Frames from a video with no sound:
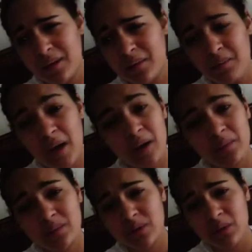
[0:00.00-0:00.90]

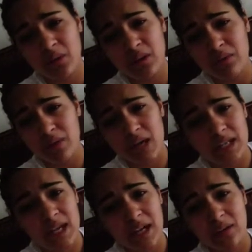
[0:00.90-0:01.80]
Mom totally freaked
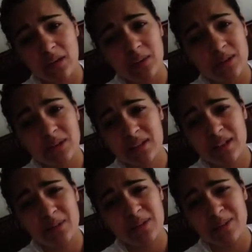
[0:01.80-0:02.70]
out, and it was
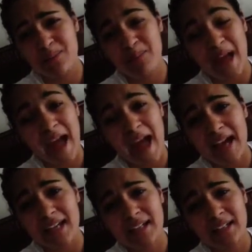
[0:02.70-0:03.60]
just
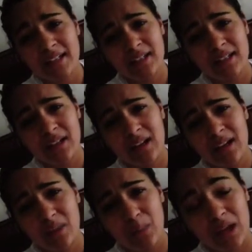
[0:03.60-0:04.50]
bad.
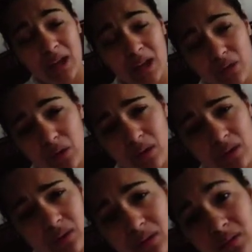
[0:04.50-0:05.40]
I'm like, and I thought
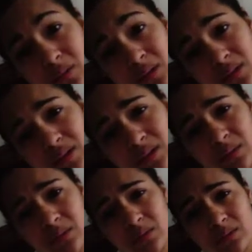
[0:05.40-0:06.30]
you would too.
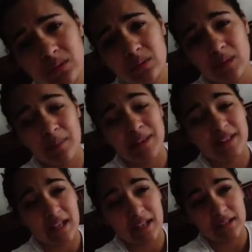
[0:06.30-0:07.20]
And my
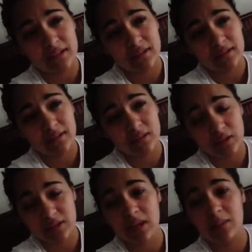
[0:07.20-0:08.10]
dad
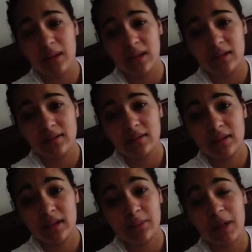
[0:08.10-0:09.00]
looked at me,
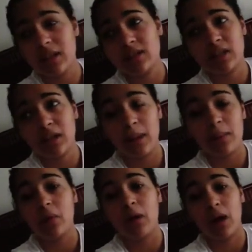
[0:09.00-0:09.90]
and by this time I'm
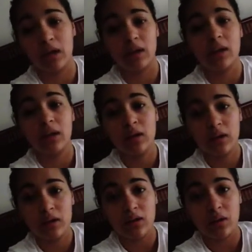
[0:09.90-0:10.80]
crying.
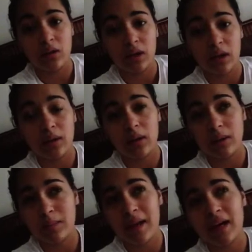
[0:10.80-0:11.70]

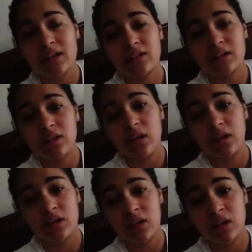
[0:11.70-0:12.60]
Like my eyes are
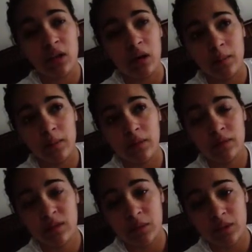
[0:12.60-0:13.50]
teared up, and
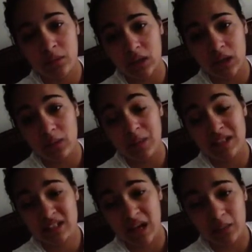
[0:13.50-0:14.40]
some are coming down. I'm not
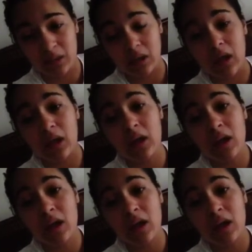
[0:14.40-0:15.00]
sobbing yet.